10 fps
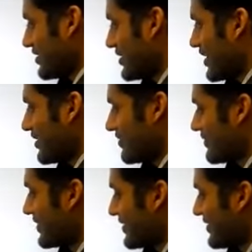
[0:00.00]

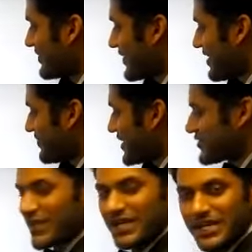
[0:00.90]
The
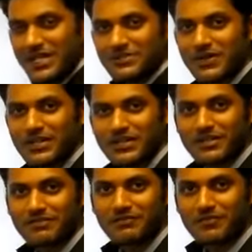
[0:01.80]
first 5 lights were
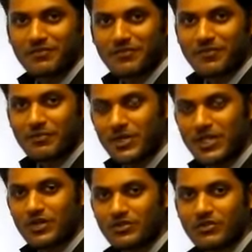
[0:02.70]
there
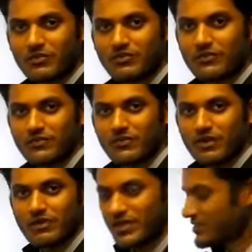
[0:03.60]
because of
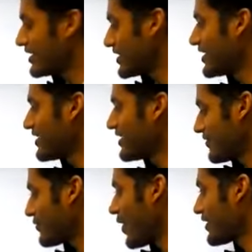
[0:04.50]
we sent
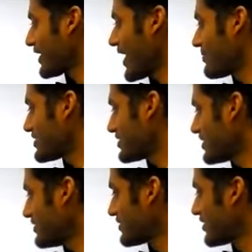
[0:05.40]
the wrong CAN
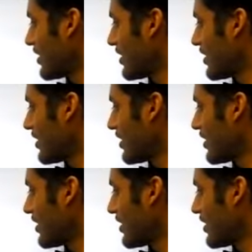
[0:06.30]
messages.